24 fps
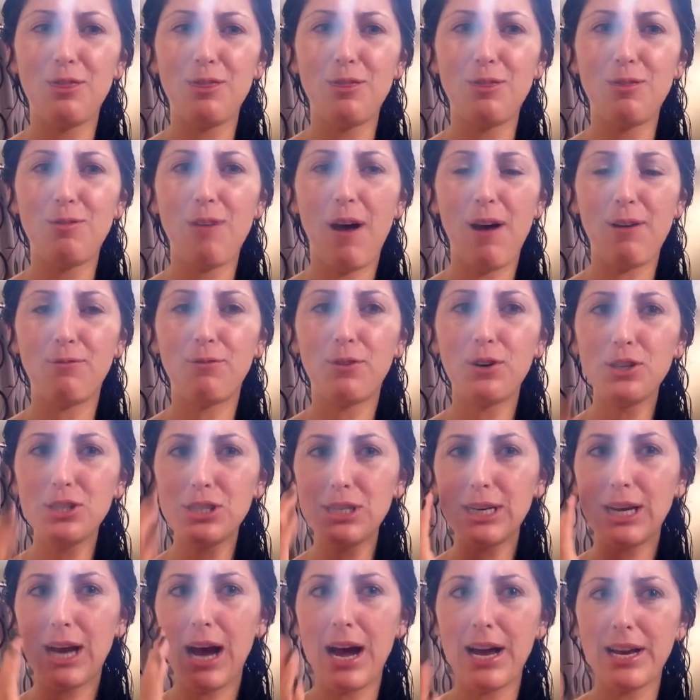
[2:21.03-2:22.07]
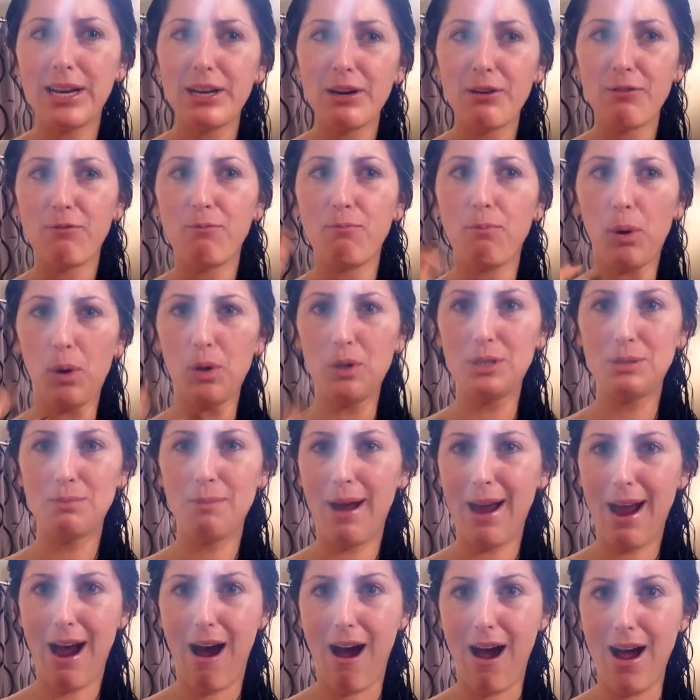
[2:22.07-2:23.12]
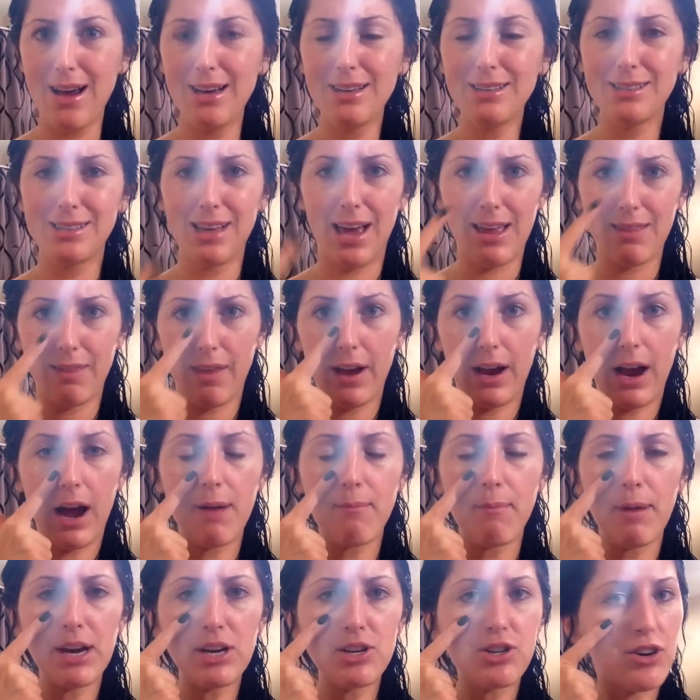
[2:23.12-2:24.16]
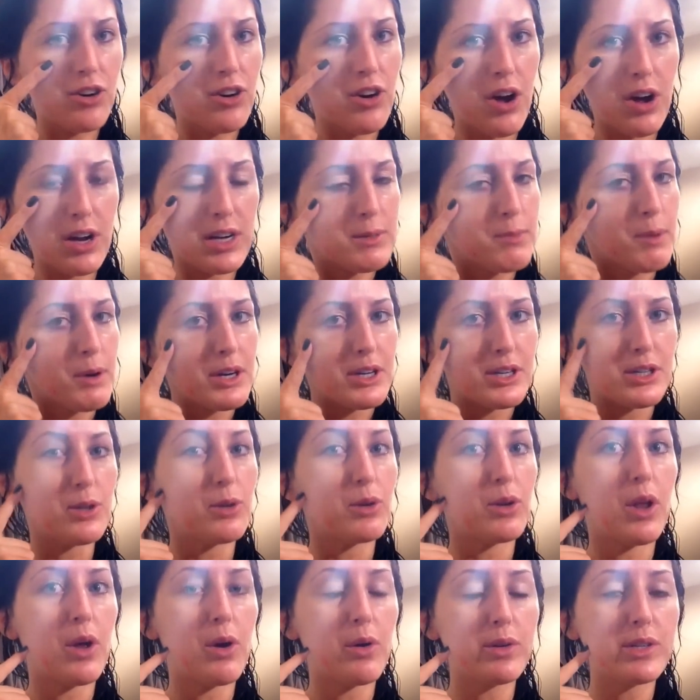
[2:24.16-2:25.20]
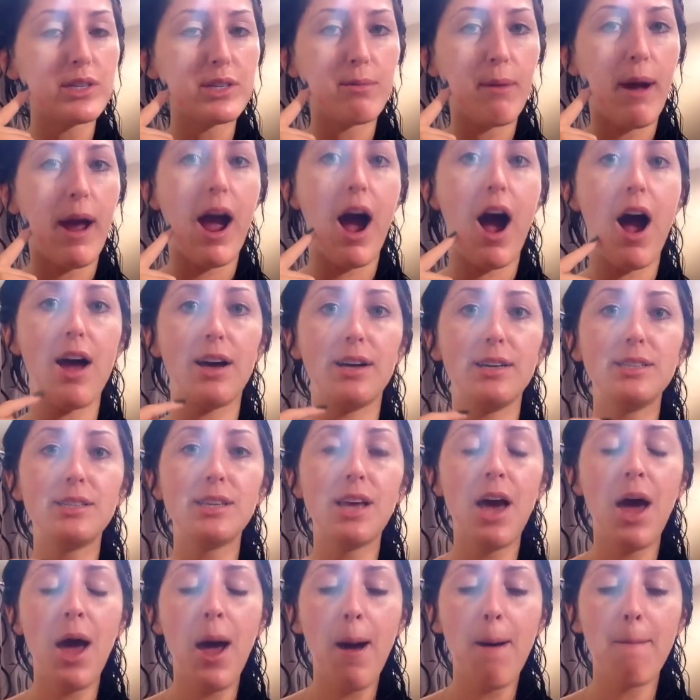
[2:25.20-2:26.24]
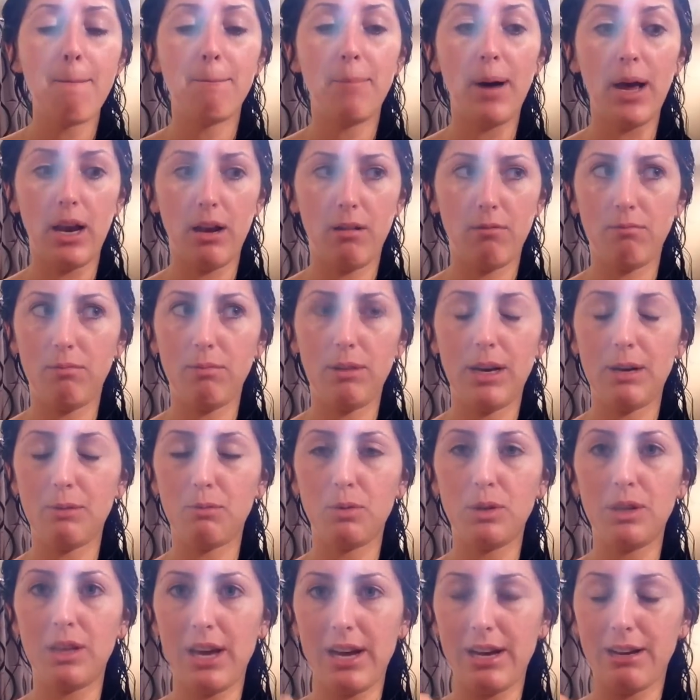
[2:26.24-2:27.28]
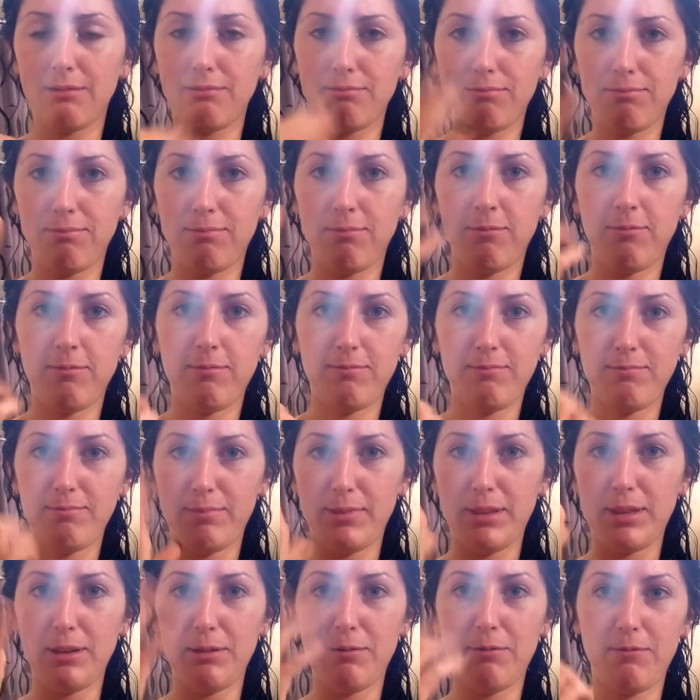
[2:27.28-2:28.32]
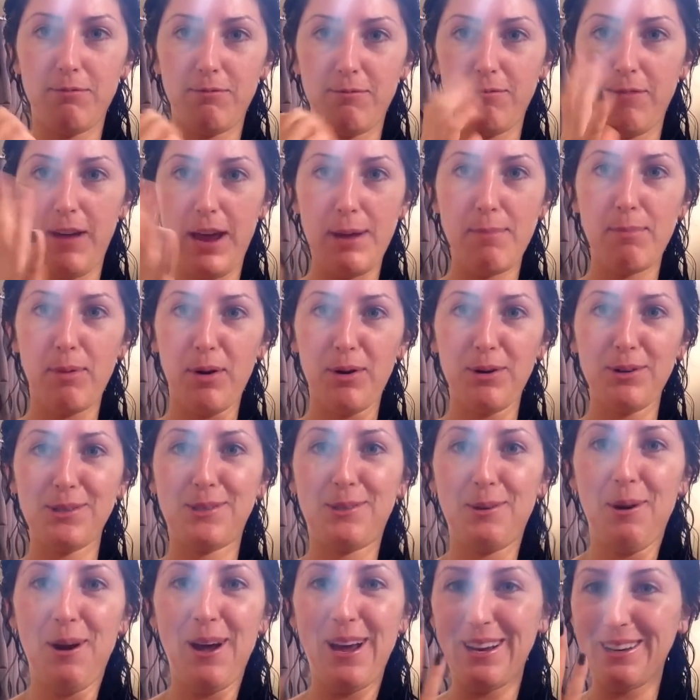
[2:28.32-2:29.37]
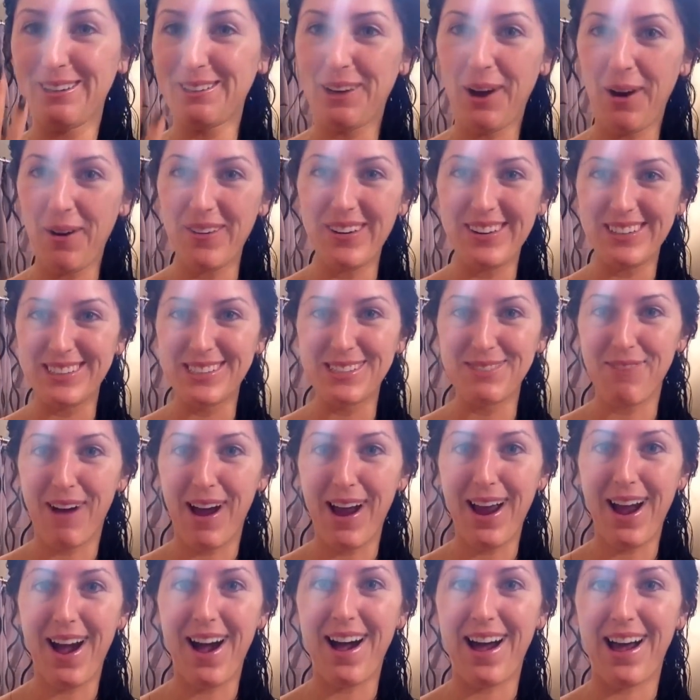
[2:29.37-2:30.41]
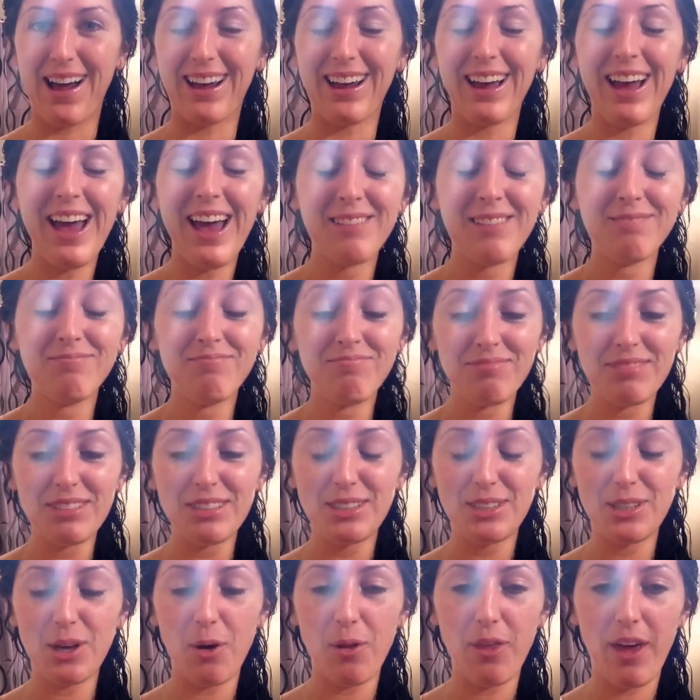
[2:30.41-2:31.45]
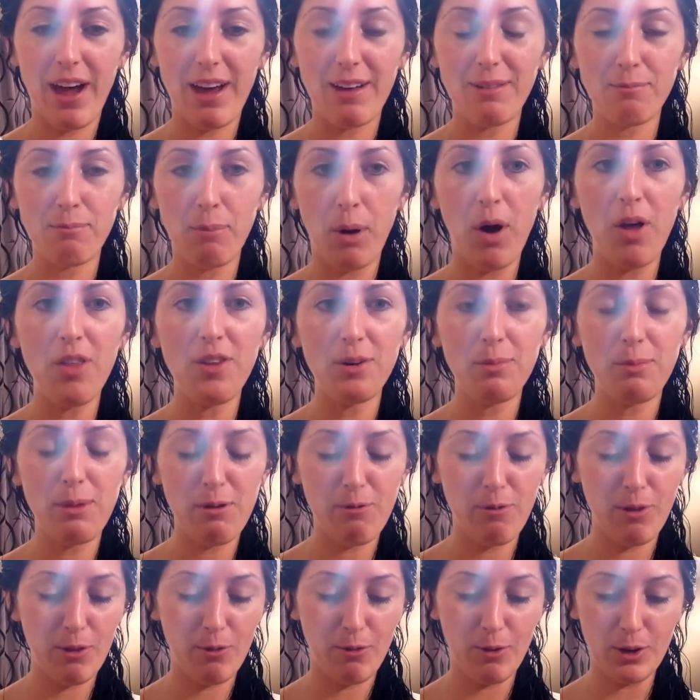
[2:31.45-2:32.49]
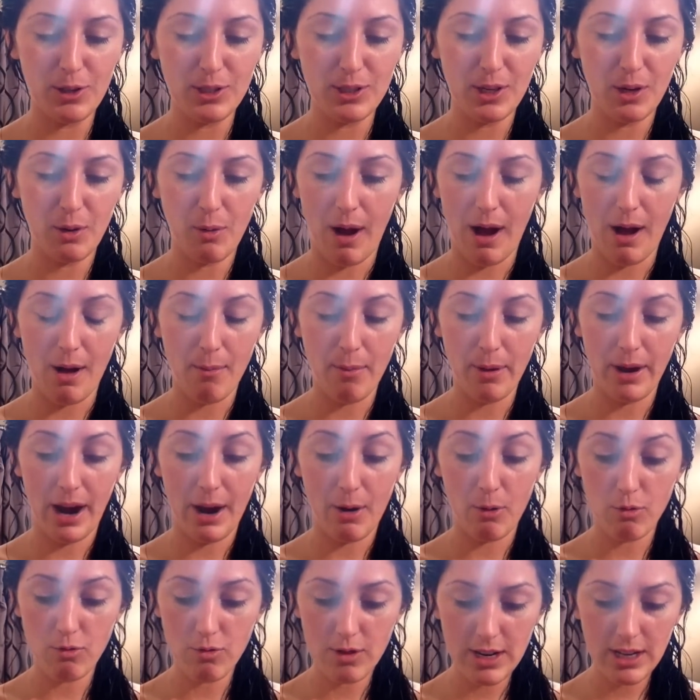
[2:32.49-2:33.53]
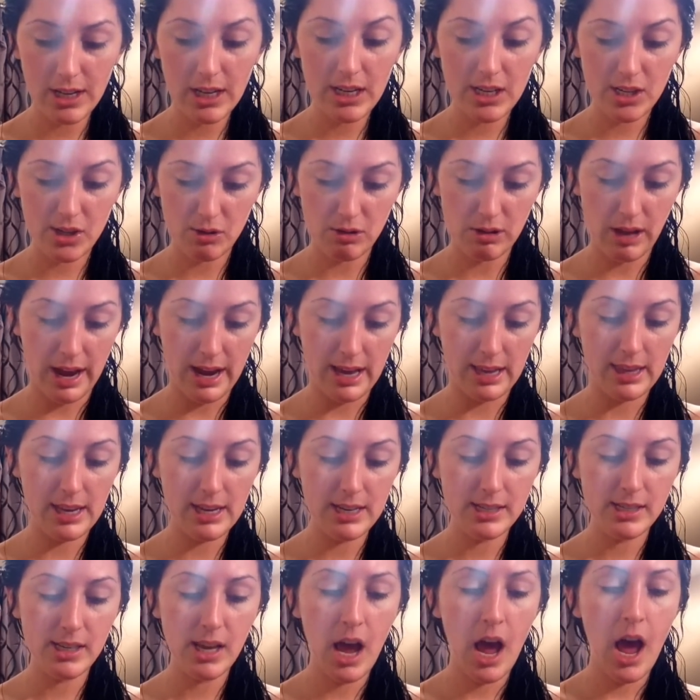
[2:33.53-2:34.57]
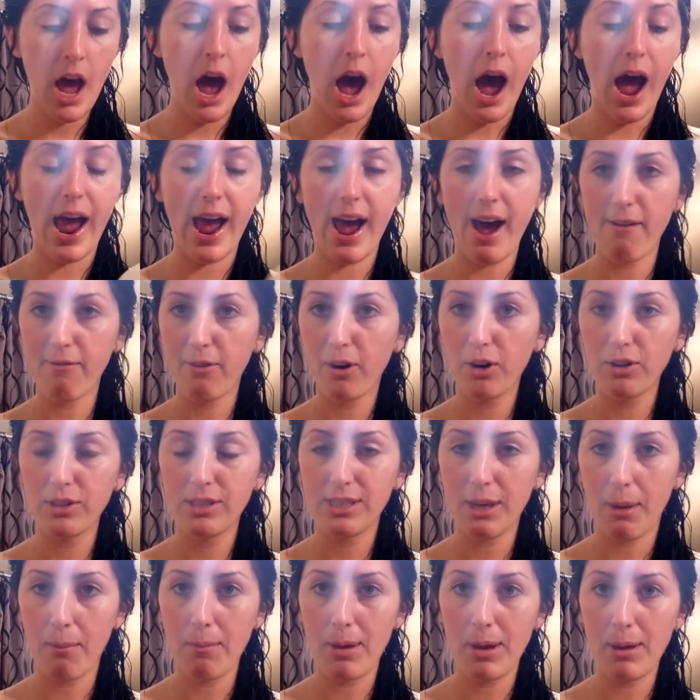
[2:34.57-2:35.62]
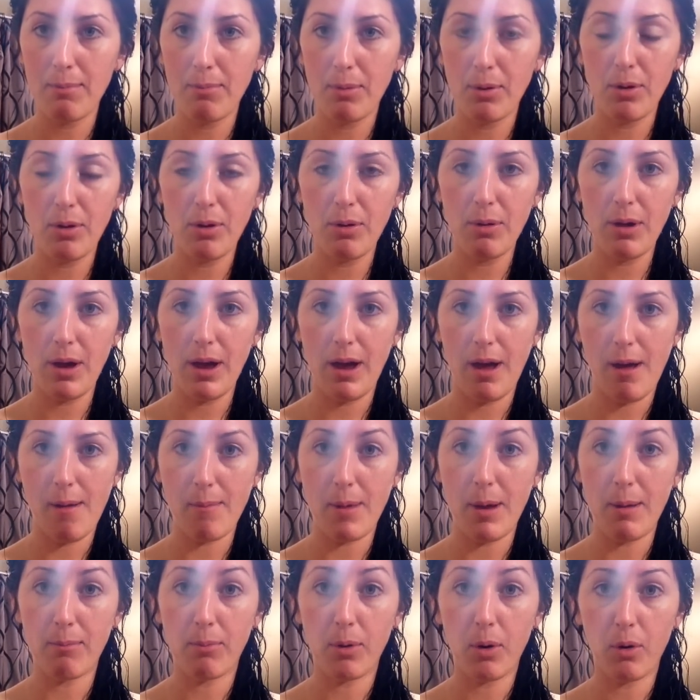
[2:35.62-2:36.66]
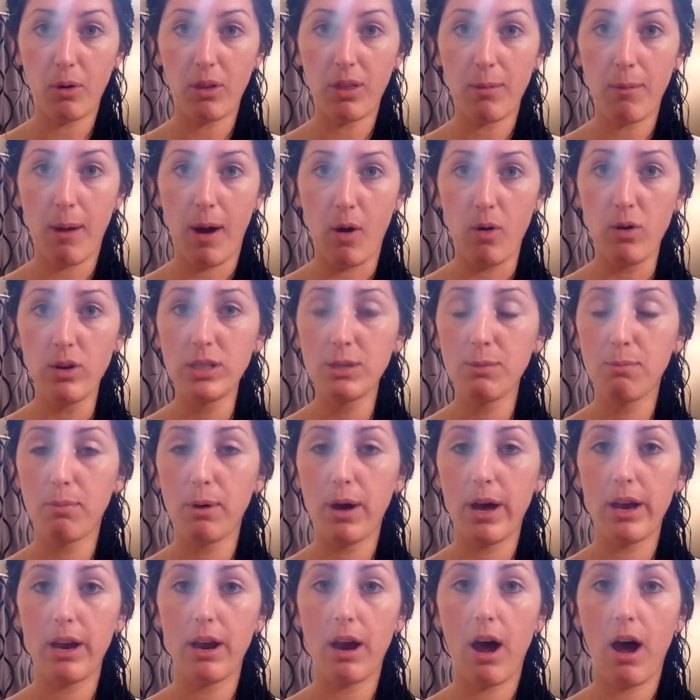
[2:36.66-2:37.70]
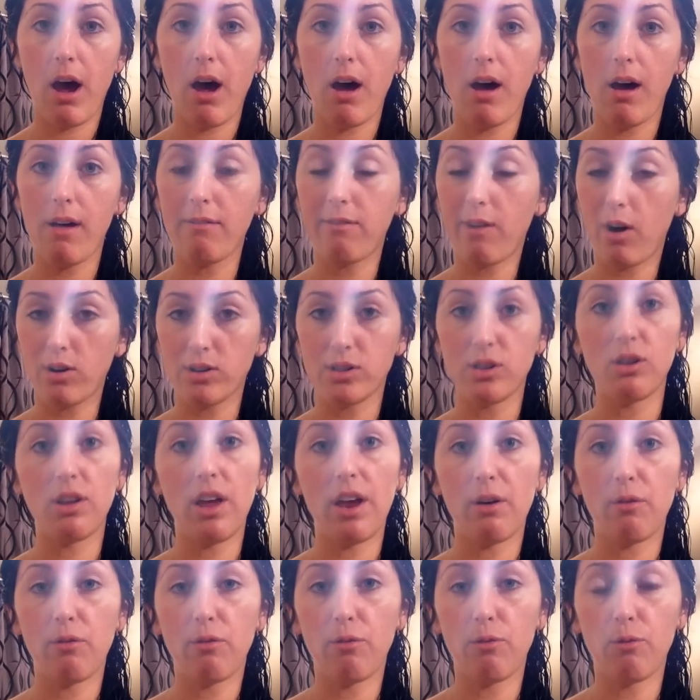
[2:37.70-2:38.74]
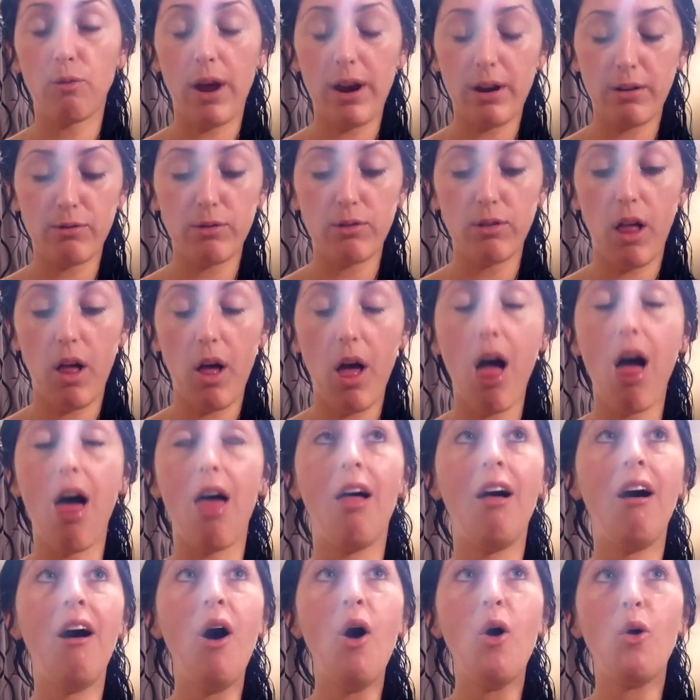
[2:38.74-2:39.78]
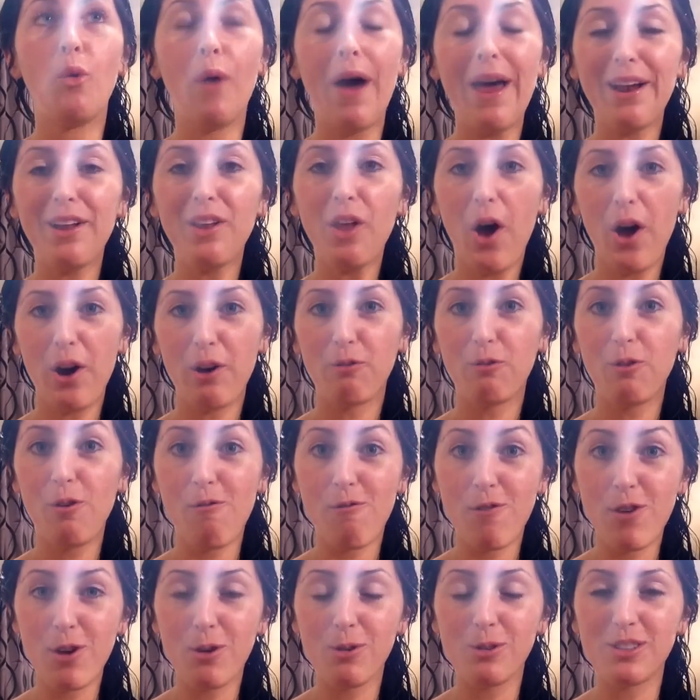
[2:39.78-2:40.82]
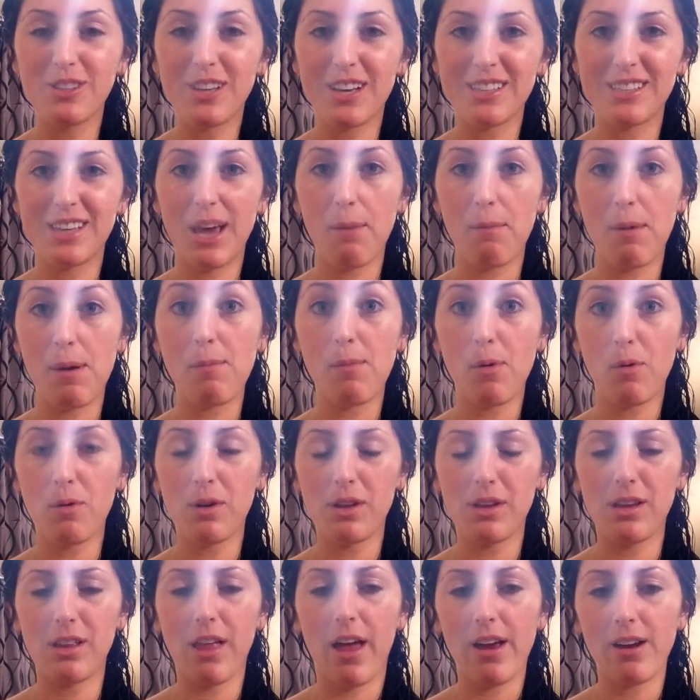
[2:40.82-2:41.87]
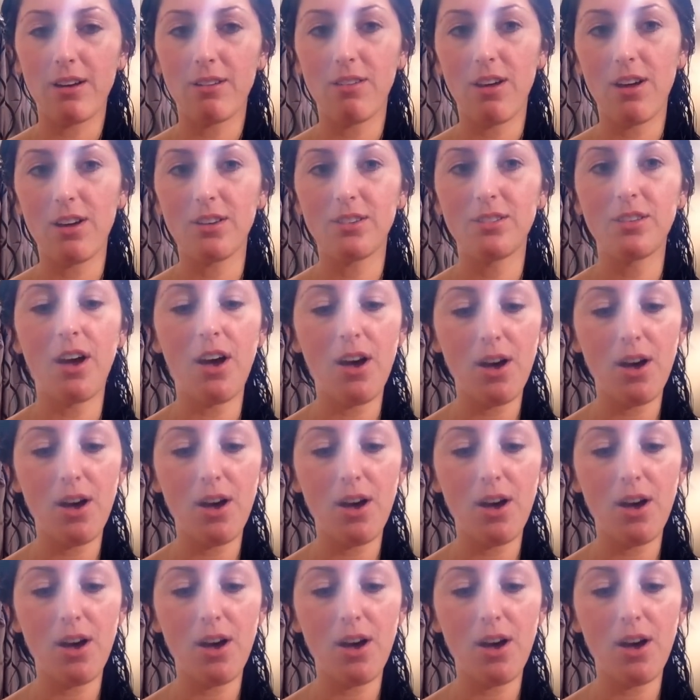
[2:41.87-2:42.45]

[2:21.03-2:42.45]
at first it kind of burned my eyes, and like I make sure not to put it too close to my eyes, but it would, like, the vapors would go into my eye. So that bothered me for the first little while, but I really do like this. I have heard some people, it broke them out, but I've also read a lot of reviews that say people really liked this.